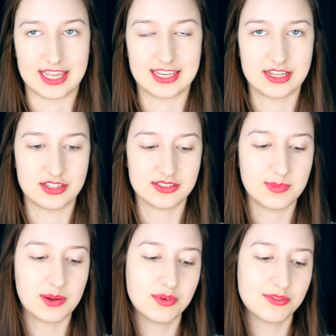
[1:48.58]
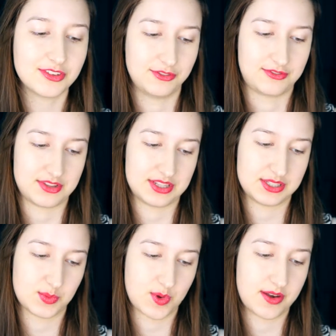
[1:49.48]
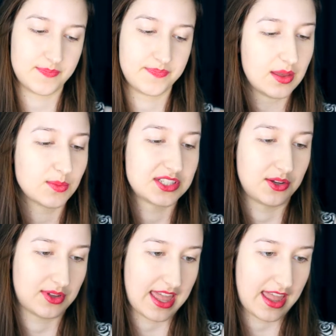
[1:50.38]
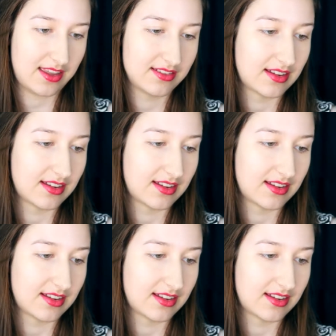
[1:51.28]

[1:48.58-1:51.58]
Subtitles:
and here's my review for this one. It was okay.